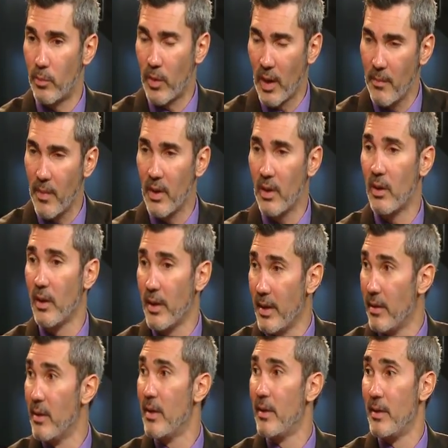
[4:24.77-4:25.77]

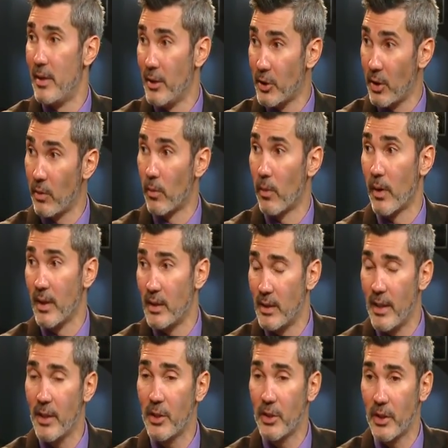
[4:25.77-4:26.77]
primarily digital
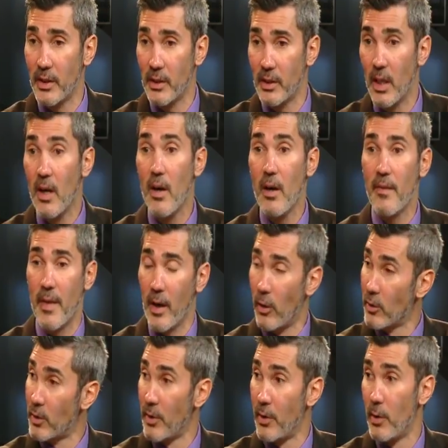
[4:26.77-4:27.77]
organizations
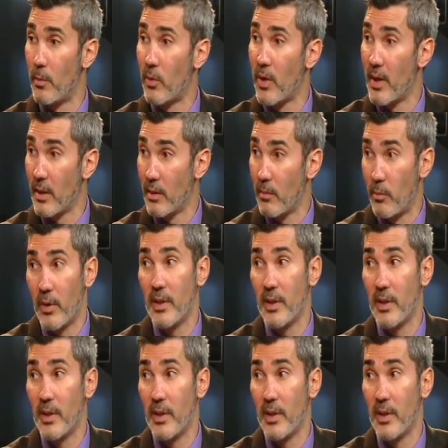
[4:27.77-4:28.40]
that also do print.